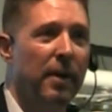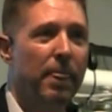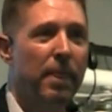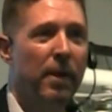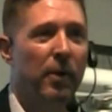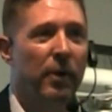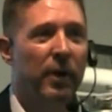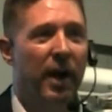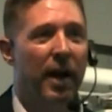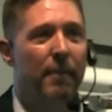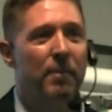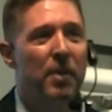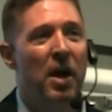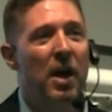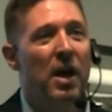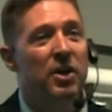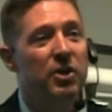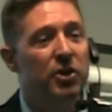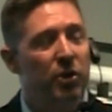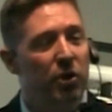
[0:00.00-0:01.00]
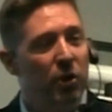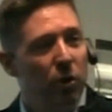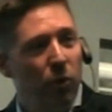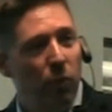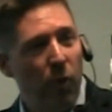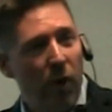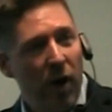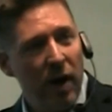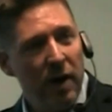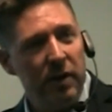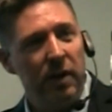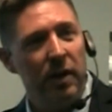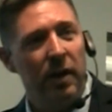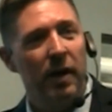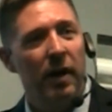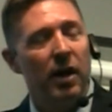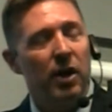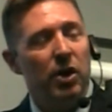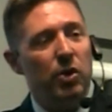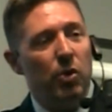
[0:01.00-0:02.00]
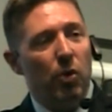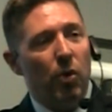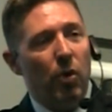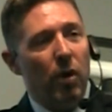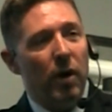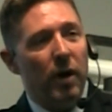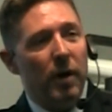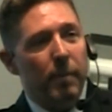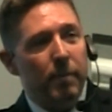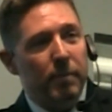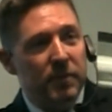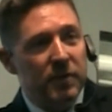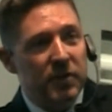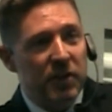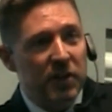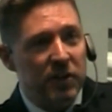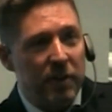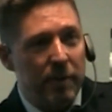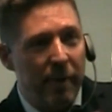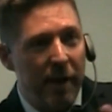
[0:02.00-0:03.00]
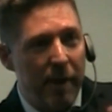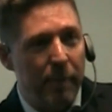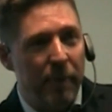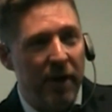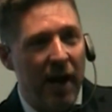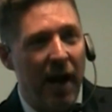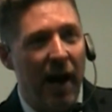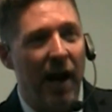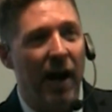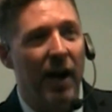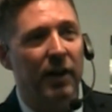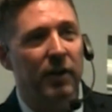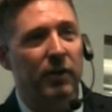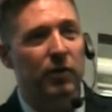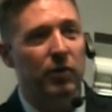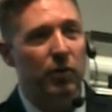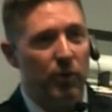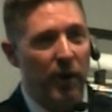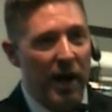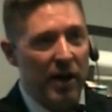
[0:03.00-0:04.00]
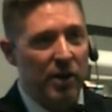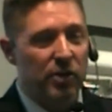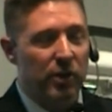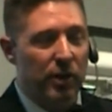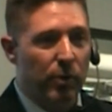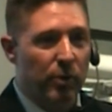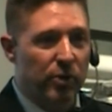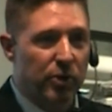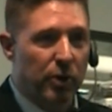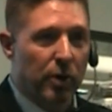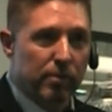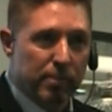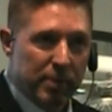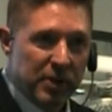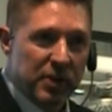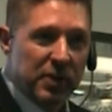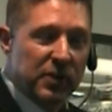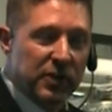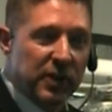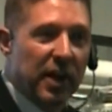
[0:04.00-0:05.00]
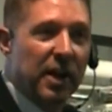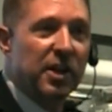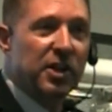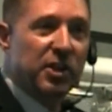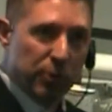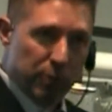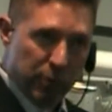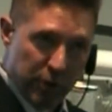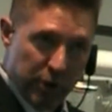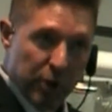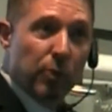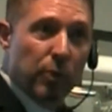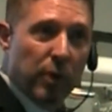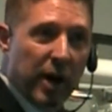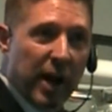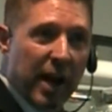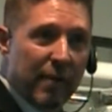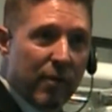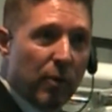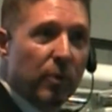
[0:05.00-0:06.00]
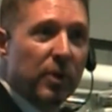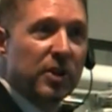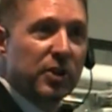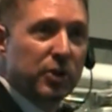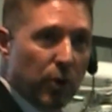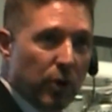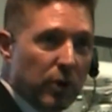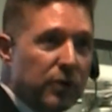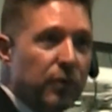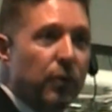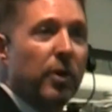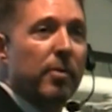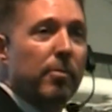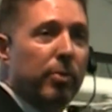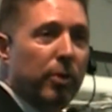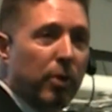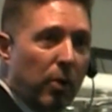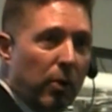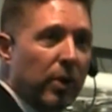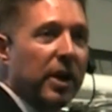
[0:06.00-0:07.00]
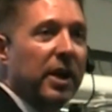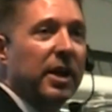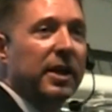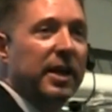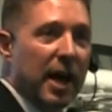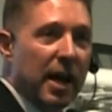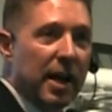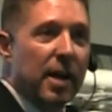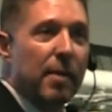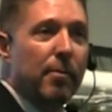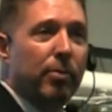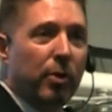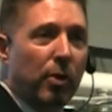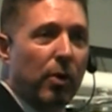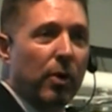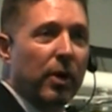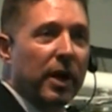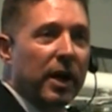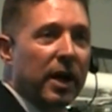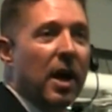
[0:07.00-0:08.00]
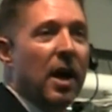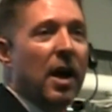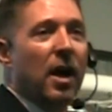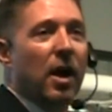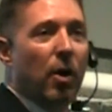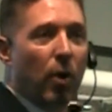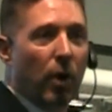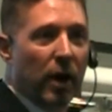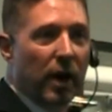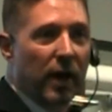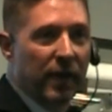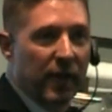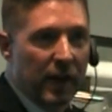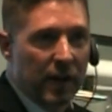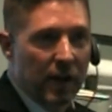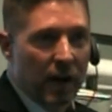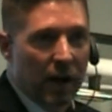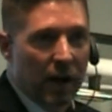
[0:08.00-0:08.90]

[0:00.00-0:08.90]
Okay, so you'll want your system API to actually return business data. So you'll want to have a resource for employee, get employee, and then